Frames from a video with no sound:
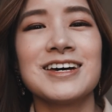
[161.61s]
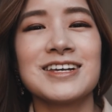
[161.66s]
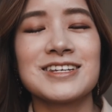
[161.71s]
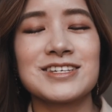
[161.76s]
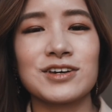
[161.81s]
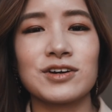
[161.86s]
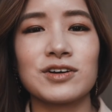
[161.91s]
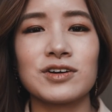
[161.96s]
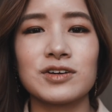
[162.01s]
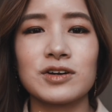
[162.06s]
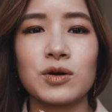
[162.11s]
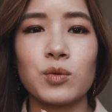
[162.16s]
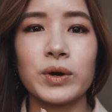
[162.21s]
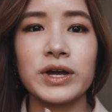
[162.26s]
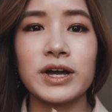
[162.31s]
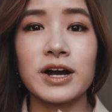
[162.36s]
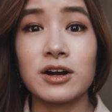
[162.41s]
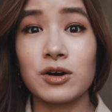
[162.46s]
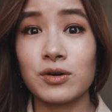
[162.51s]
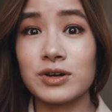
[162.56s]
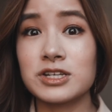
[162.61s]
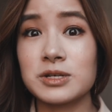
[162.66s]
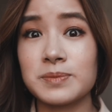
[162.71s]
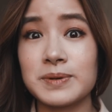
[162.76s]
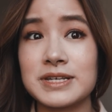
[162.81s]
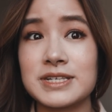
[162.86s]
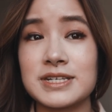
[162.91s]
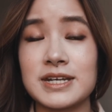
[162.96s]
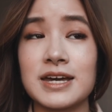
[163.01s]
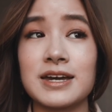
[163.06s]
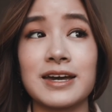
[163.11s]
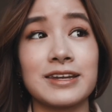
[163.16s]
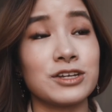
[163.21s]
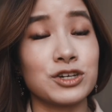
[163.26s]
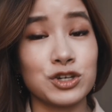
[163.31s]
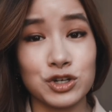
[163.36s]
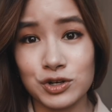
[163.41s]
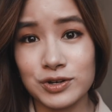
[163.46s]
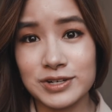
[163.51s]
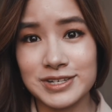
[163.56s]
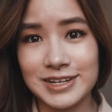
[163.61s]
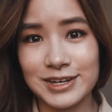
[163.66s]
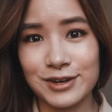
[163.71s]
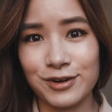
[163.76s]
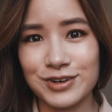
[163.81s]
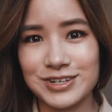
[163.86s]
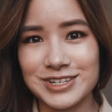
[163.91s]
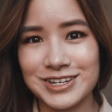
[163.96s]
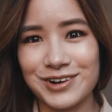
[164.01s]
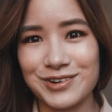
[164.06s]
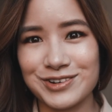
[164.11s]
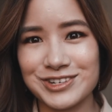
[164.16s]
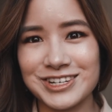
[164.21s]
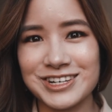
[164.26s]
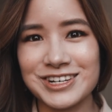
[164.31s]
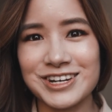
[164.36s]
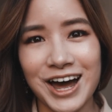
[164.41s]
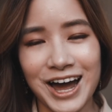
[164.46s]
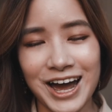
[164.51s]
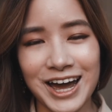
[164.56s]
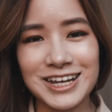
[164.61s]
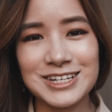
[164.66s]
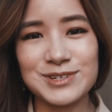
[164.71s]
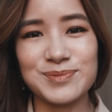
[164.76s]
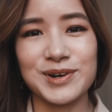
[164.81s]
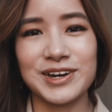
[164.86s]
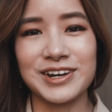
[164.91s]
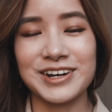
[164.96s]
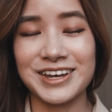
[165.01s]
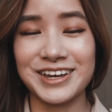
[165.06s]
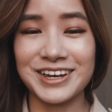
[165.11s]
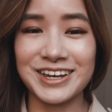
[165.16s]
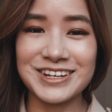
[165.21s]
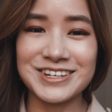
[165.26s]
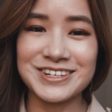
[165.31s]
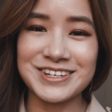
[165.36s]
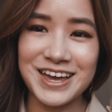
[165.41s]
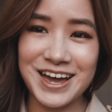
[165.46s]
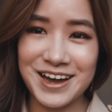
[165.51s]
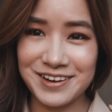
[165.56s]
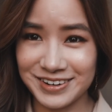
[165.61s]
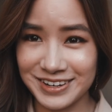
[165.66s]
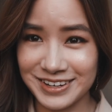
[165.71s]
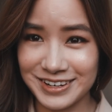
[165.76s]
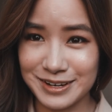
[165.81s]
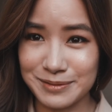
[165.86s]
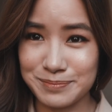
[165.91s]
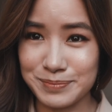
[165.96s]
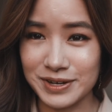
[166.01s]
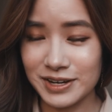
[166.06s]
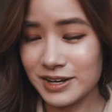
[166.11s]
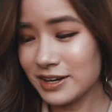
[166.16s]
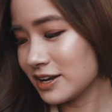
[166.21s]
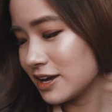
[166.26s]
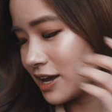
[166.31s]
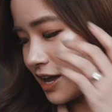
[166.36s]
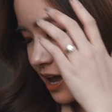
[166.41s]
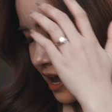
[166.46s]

So we are going to be staying at the QT Hotel tonight. We're gonna head down in a bit,